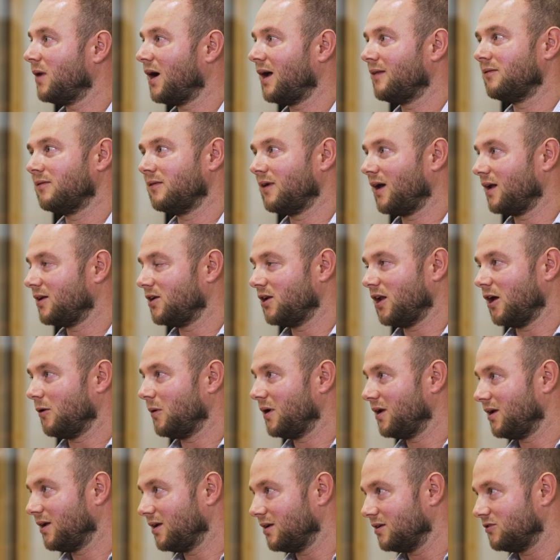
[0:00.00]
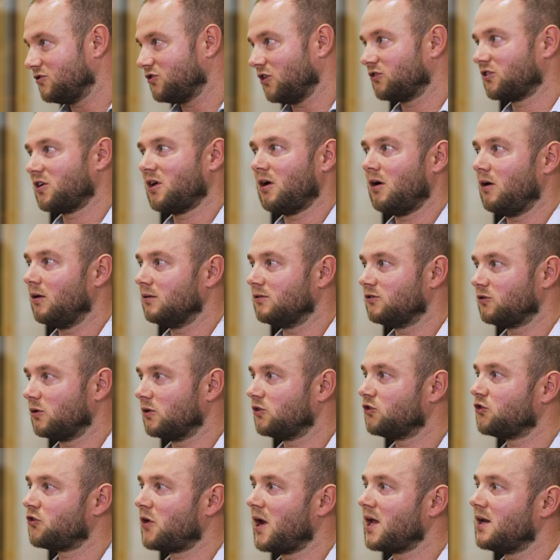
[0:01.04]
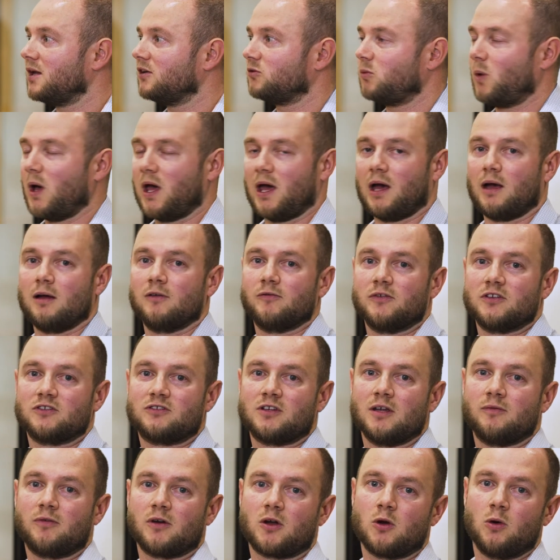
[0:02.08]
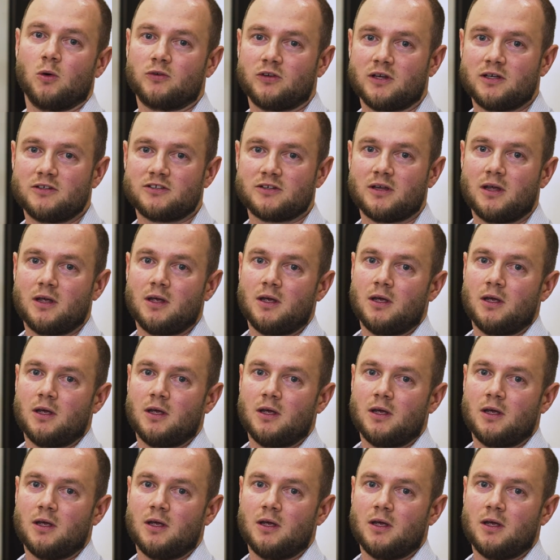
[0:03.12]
and you know, it just can't sort of trade its way out of its difficulties.